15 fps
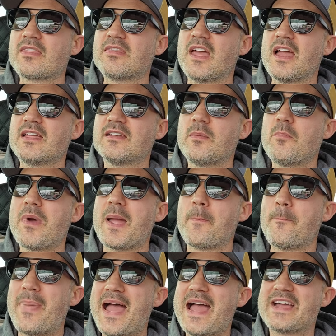That my
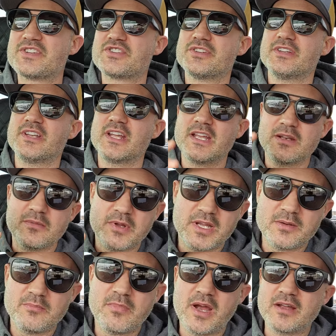passion and
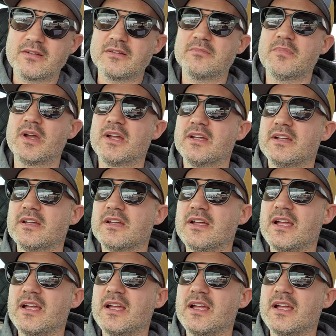and my my